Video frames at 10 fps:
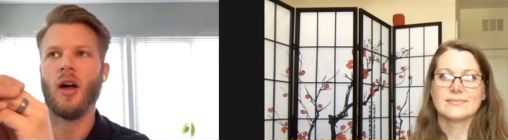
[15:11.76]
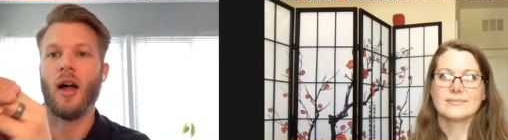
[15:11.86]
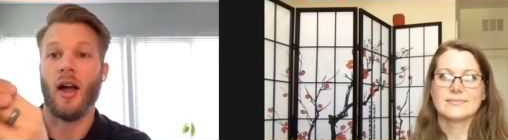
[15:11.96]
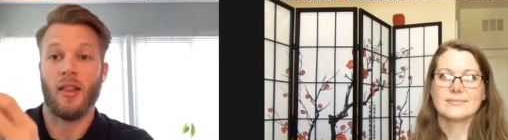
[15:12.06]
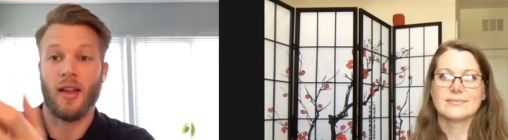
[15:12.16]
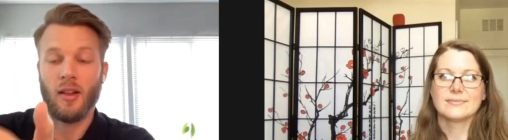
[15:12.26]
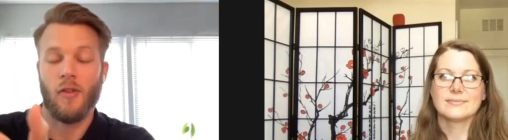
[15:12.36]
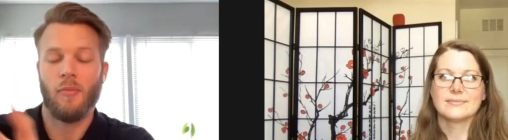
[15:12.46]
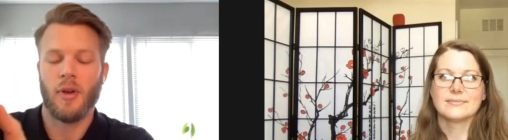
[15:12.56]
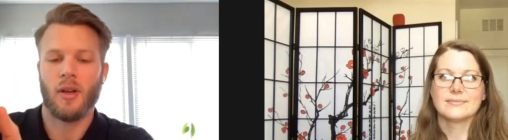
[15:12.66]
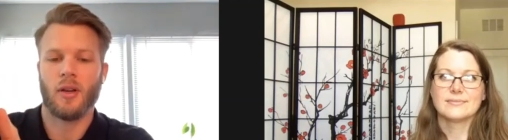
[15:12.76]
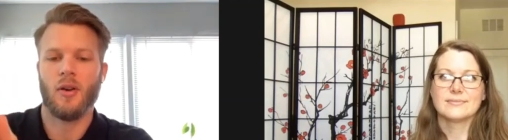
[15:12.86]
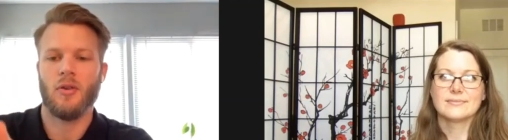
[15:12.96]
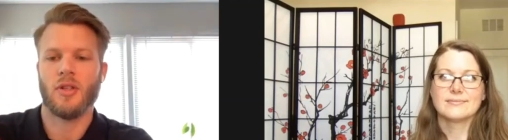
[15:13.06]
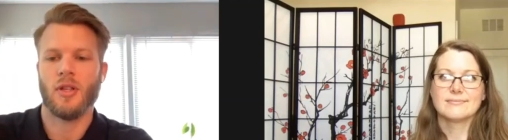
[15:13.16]
Speaker 1: I like love being a
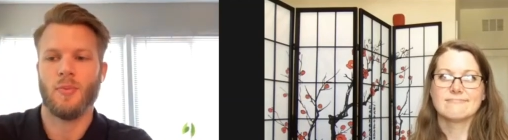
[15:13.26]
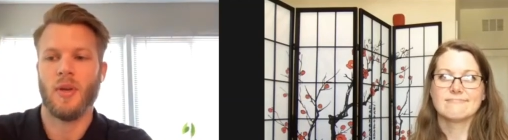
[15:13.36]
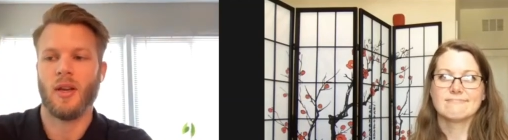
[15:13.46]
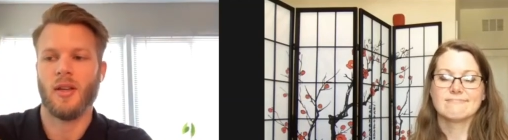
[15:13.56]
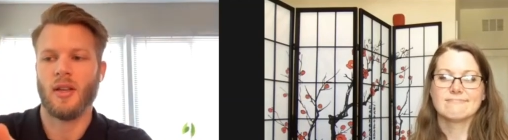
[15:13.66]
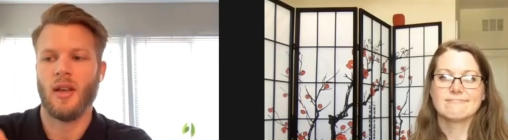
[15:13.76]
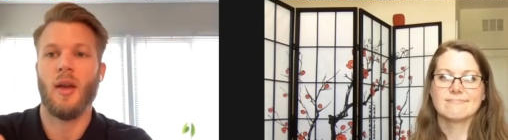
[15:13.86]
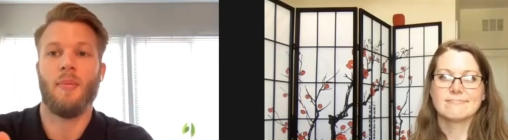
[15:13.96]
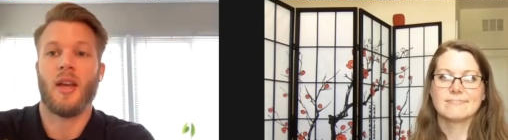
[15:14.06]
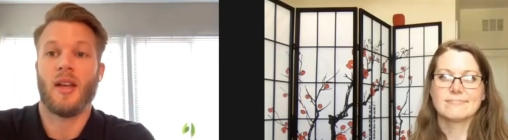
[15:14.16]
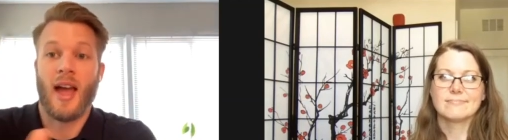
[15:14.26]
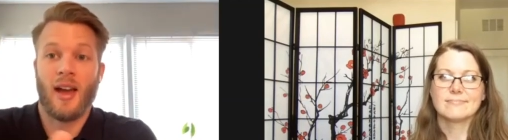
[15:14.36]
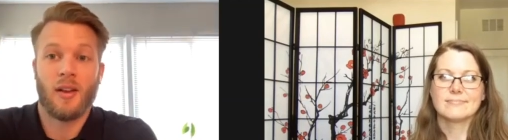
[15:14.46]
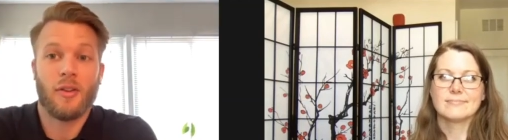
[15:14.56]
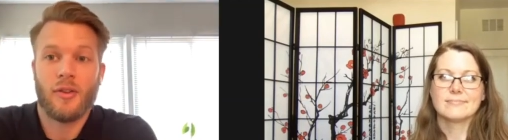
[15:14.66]
coach is because, because I
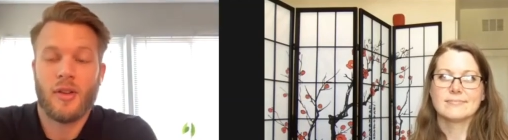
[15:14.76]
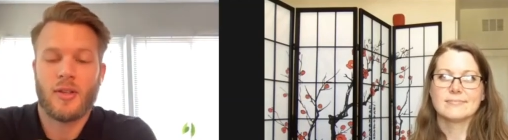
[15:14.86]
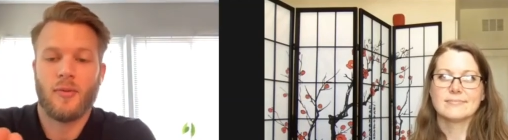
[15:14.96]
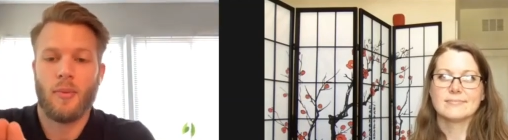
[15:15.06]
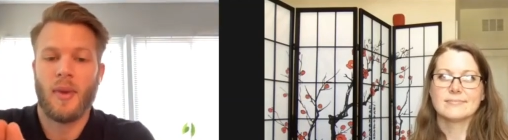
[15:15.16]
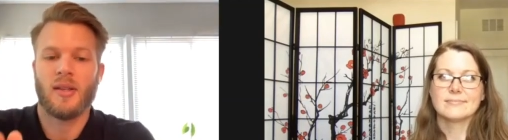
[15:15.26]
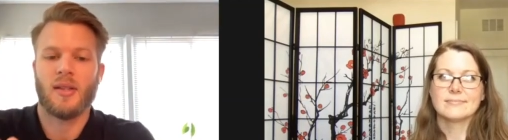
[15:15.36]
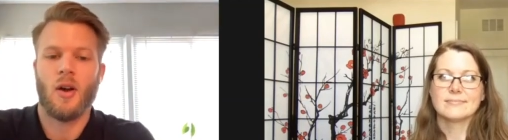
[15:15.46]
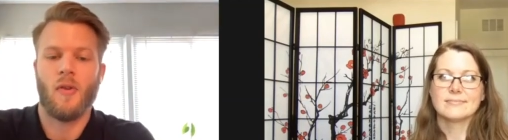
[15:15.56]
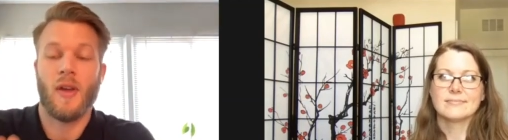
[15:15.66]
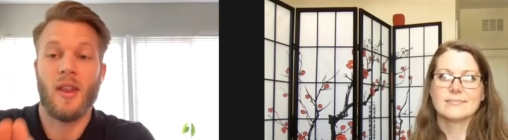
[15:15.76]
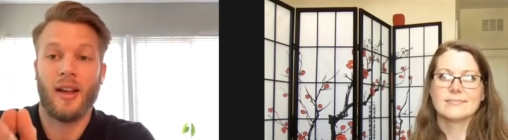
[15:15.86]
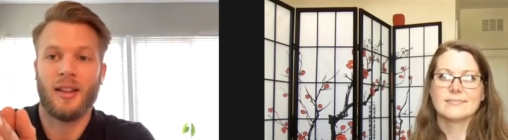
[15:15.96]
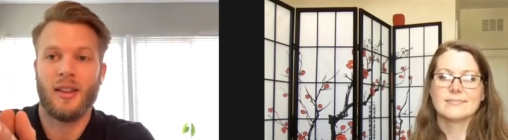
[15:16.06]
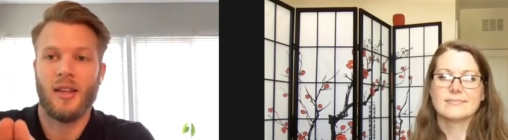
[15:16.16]
had to learn this for myself. And
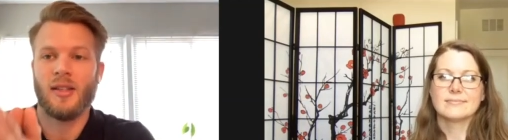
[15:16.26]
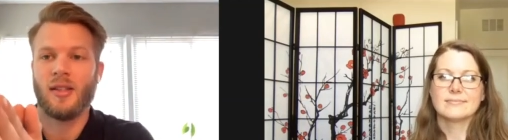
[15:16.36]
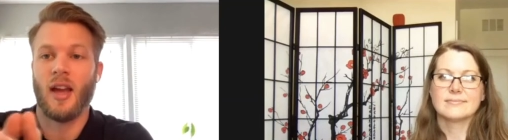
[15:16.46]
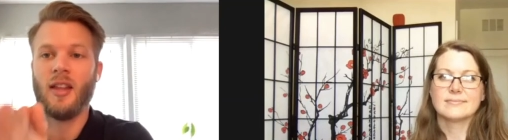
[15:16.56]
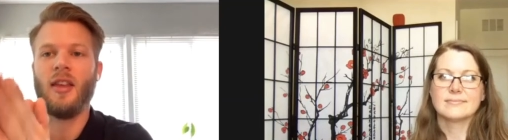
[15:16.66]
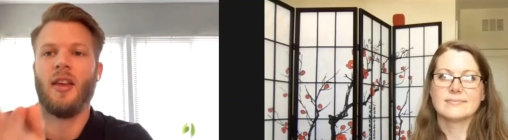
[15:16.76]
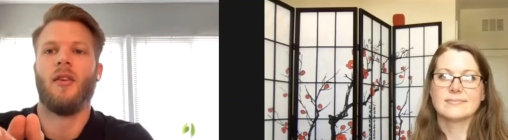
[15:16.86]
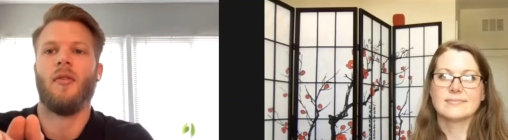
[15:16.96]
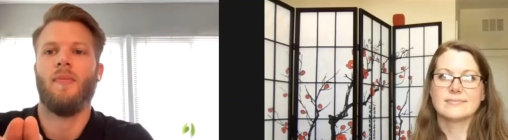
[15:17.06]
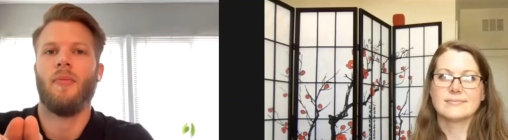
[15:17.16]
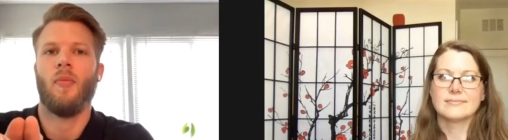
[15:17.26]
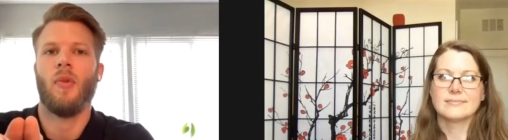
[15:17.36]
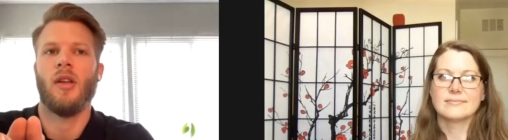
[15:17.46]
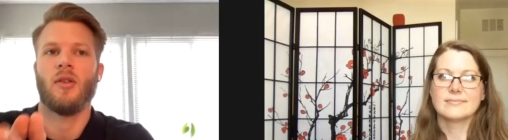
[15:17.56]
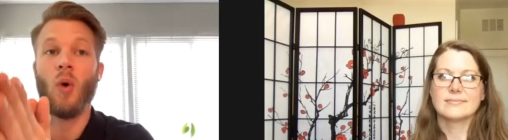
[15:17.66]
like this, I think
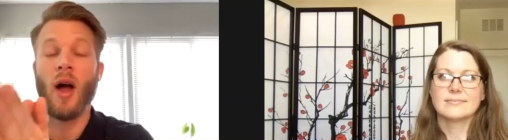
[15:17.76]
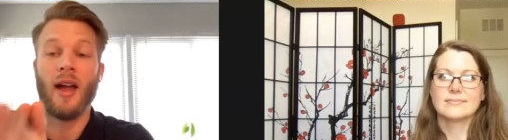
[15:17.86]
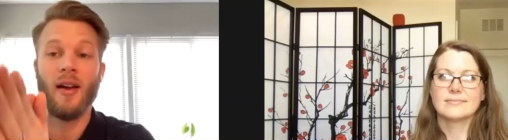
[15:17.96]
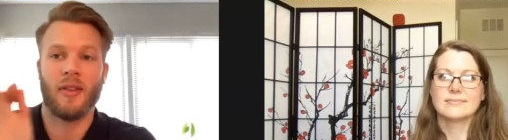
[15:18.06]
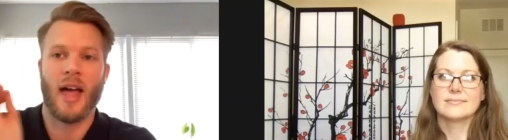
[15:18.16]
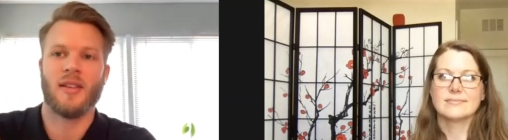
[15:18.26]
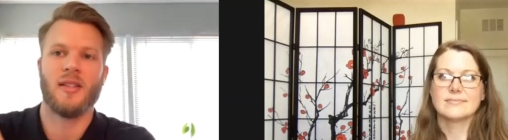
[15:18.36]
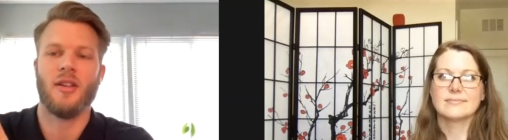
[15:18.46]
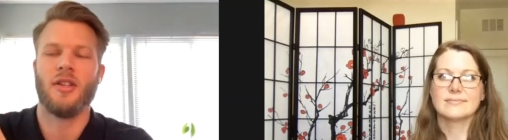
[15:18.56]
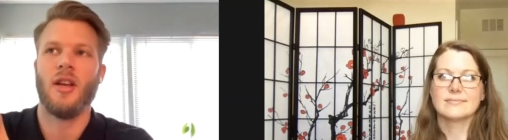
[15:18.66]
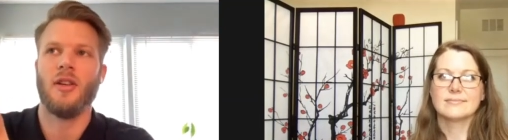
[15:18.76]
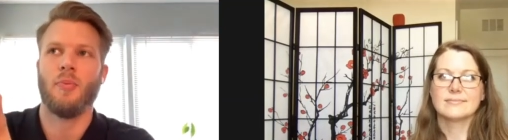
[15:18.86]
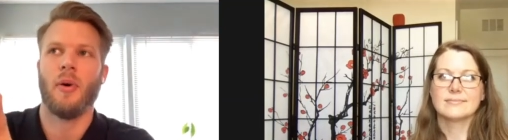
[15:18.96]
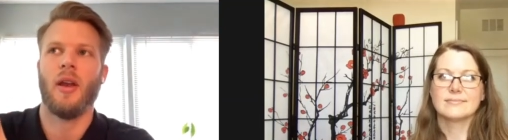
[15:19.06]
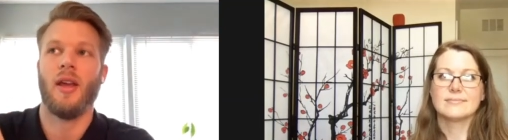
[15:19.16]
is why I have lasting
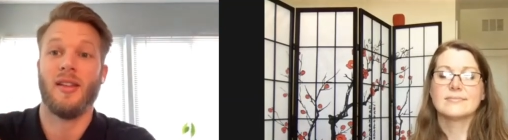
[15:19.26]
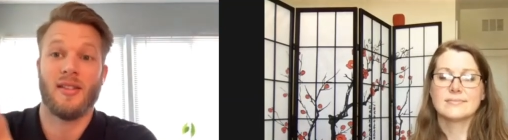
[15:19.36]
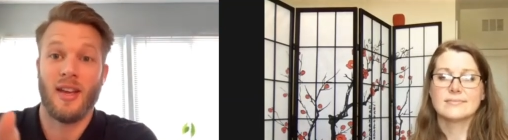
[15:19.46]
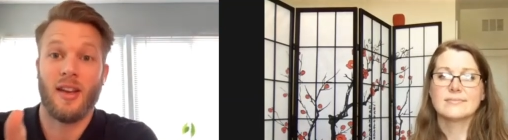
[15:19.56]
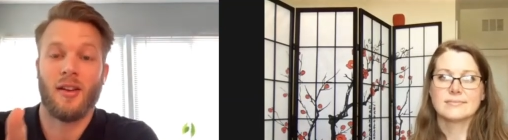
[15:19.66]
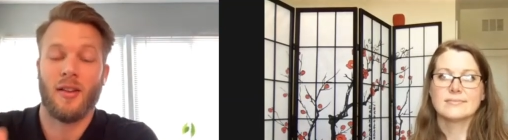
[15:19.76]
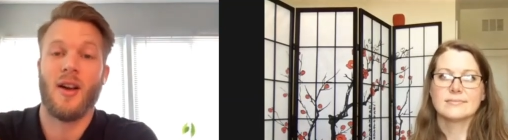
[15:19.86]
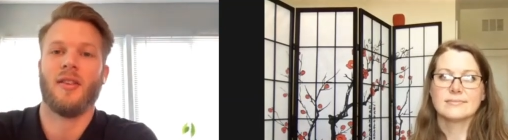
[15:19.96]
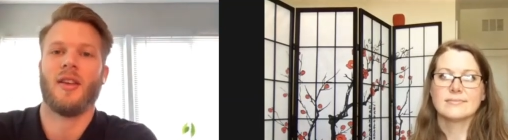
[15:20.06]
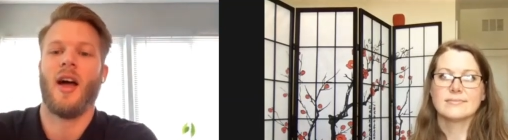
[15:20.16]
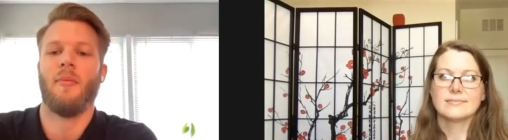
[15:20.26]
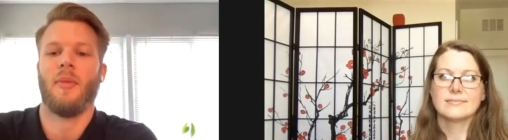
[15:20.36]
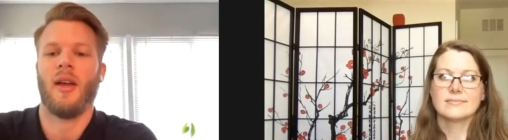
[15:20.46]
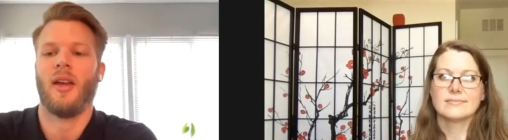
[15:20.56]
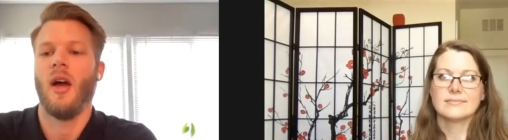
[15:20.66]
change, but it's taken a long
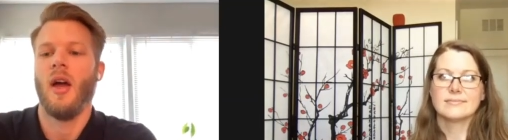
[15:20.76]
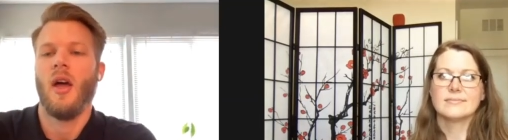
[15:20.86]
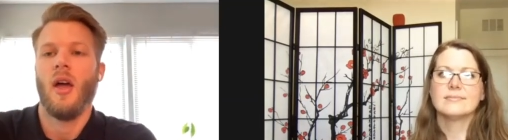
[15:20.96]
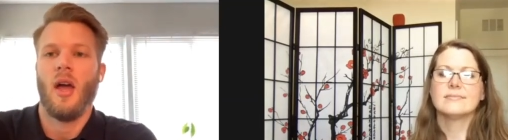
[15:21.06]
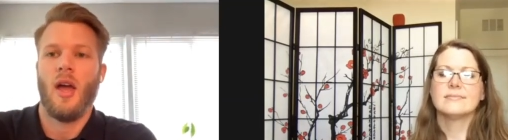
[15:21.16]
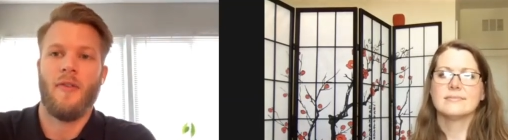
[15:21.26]
time. Like mm-hmm.